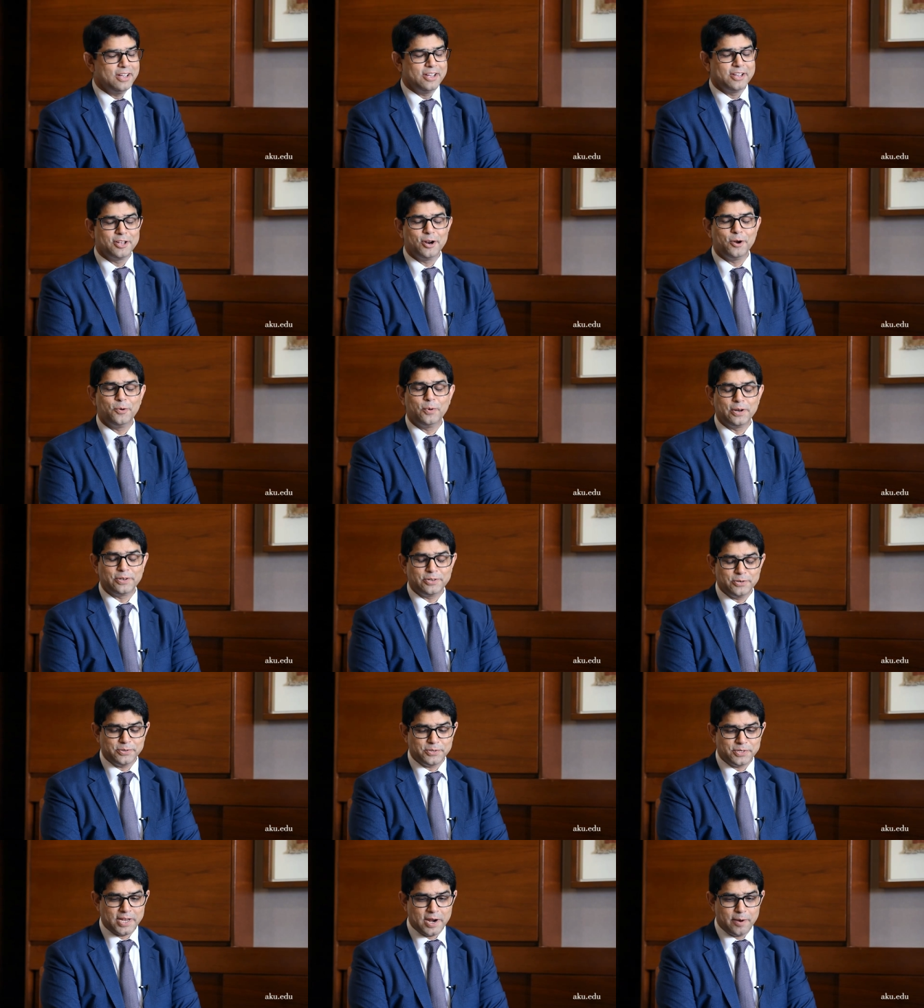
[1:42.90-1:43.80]
You know what
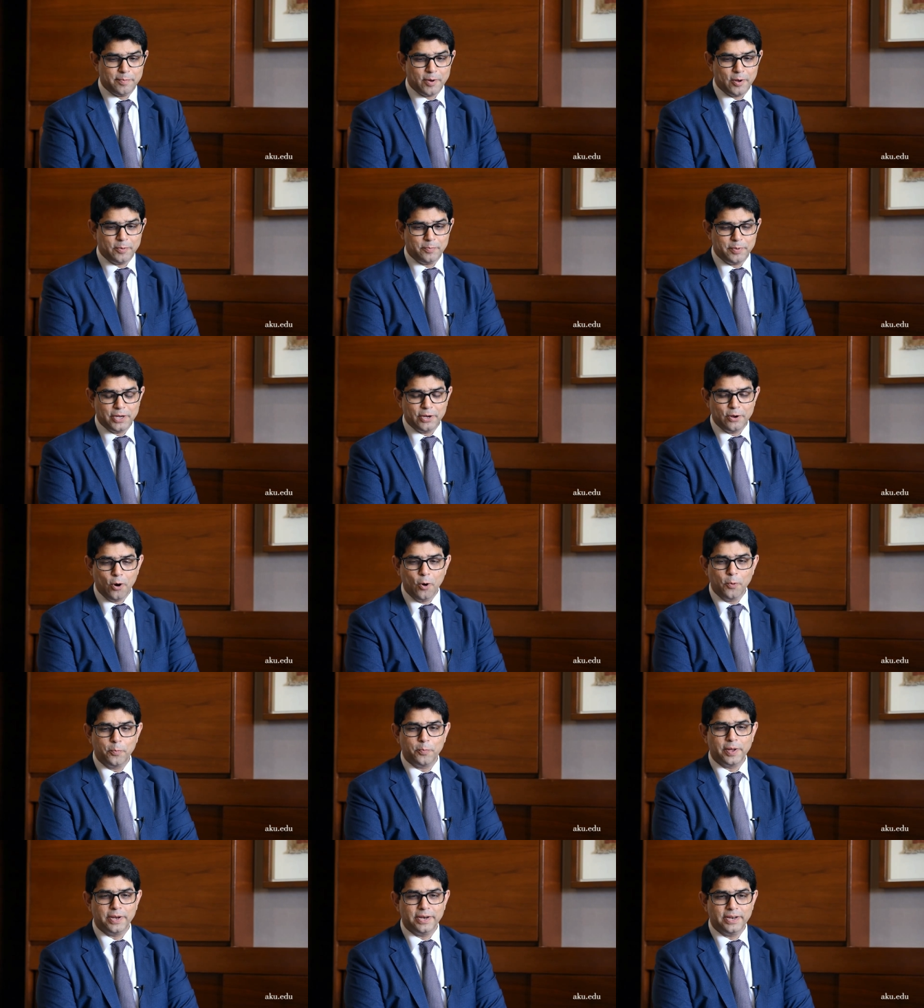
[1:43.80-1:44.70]
you said about being
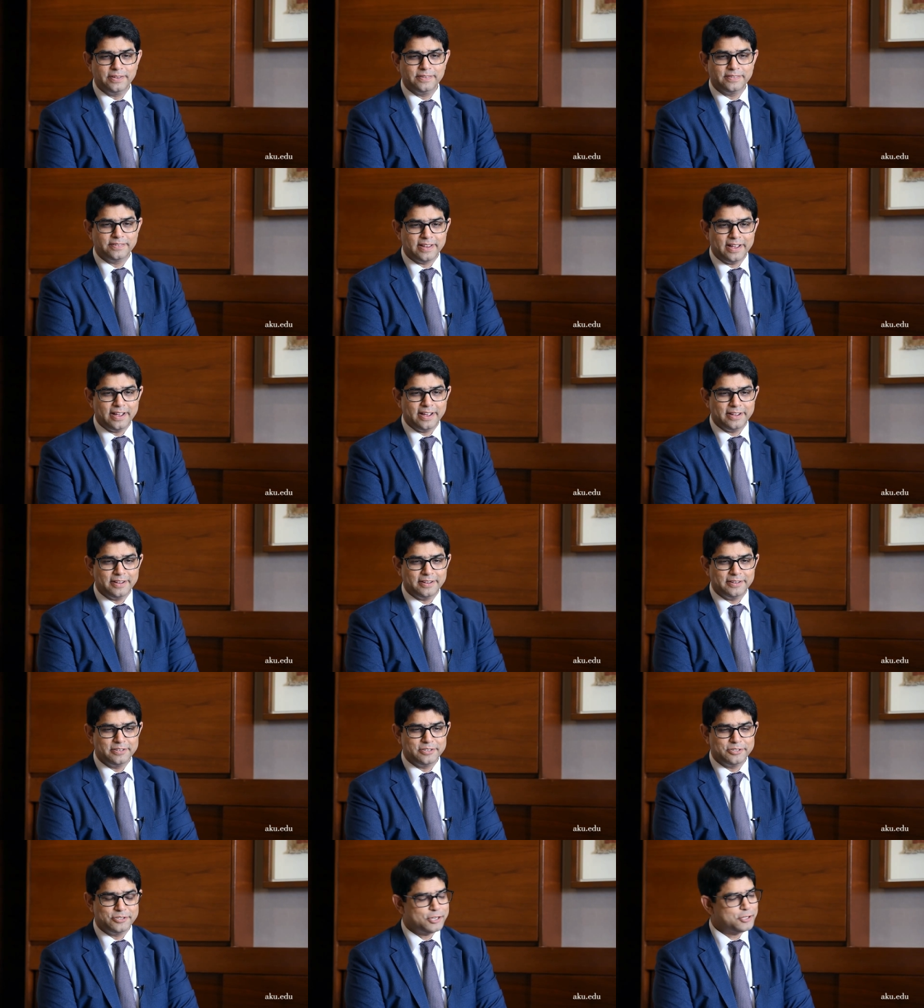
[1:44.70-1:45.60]
open is
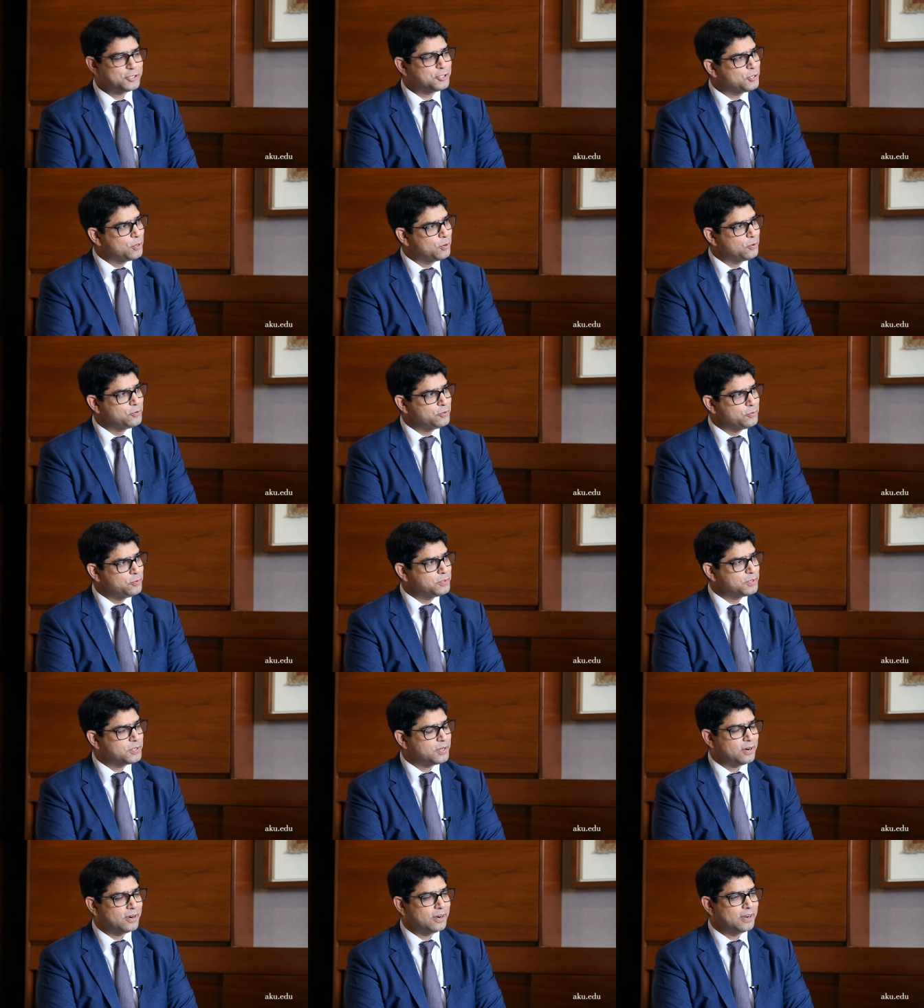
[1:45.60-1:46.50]
uh, just so true,
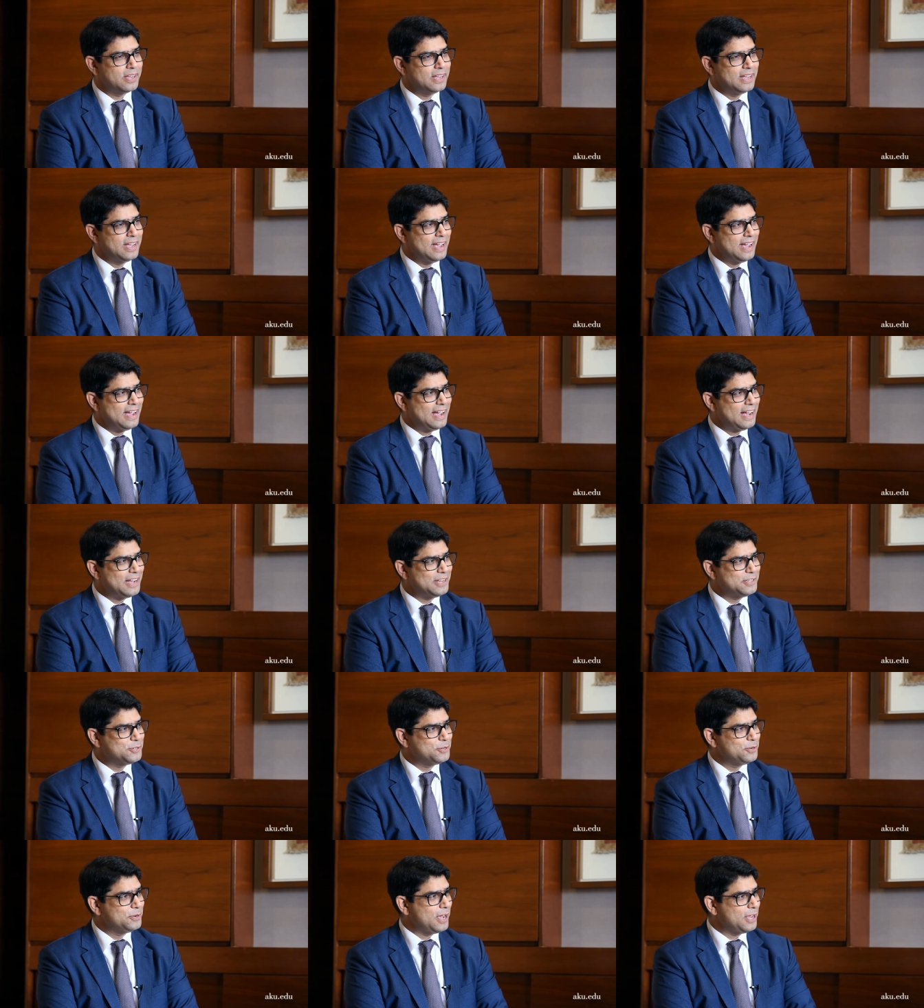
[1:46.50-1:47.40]
sir.
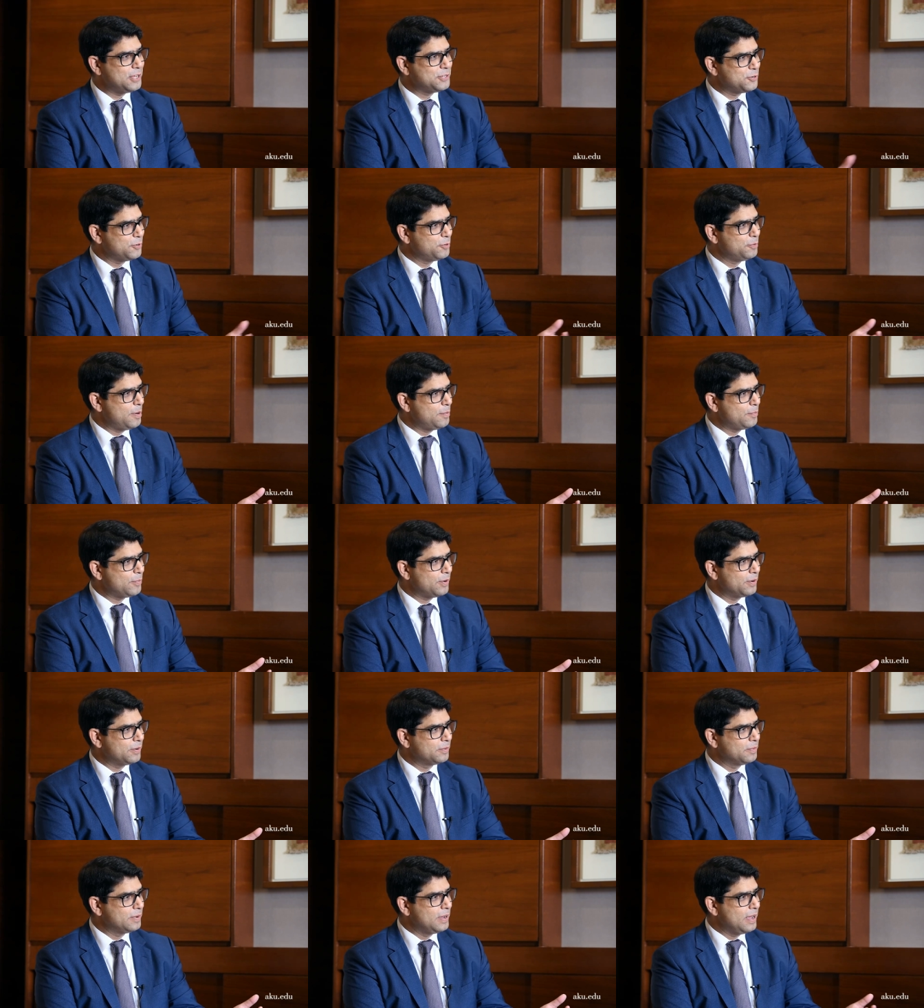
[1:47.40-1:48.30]
As you, as you
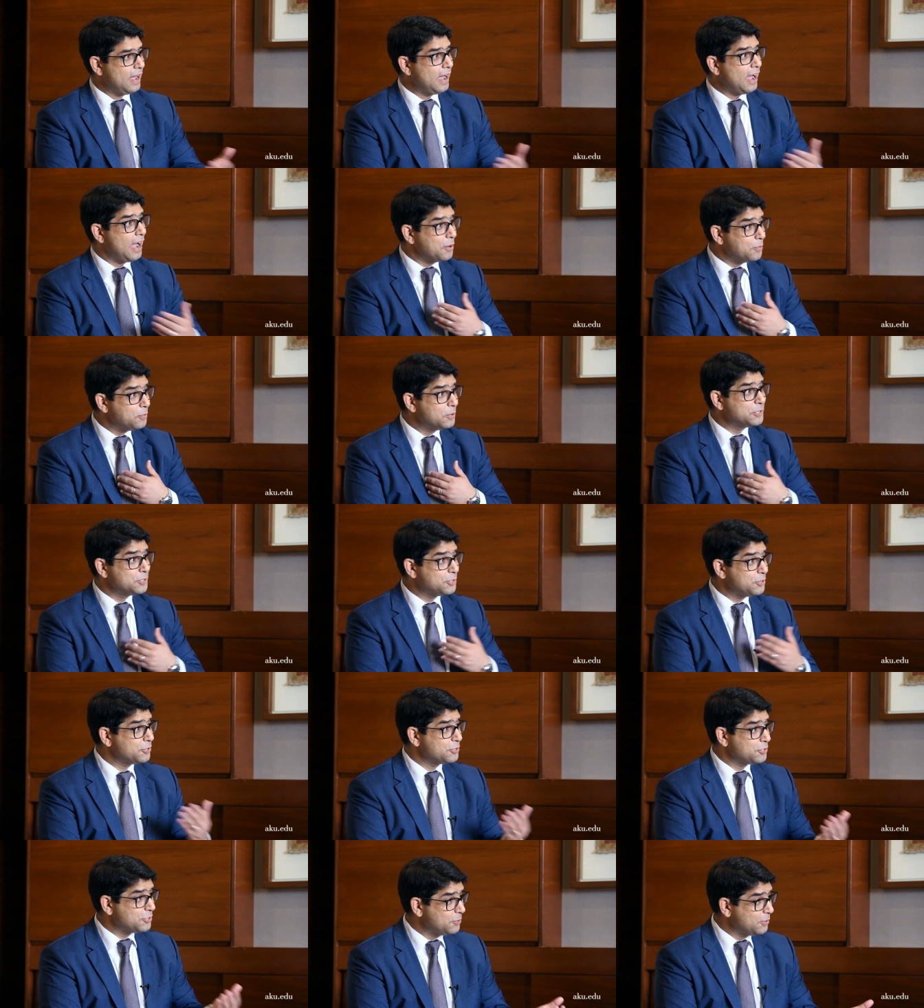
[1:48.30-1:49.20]
remember, I was
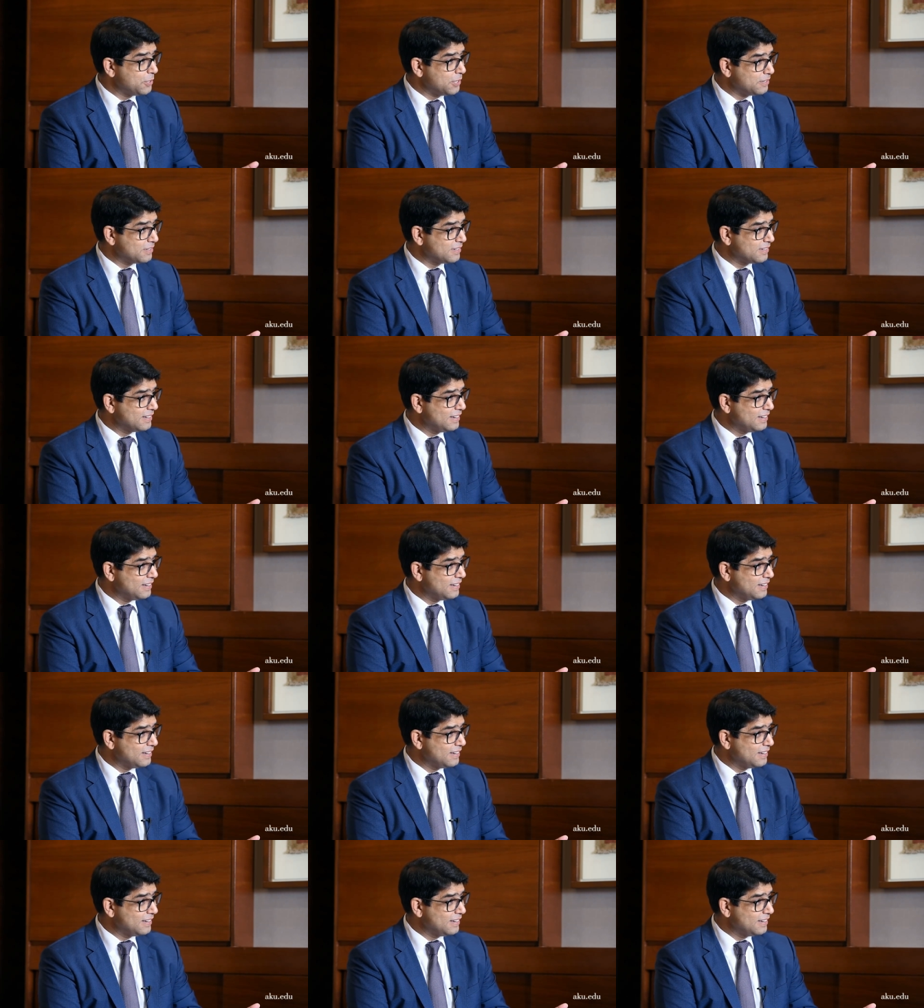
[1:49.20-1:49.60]
your student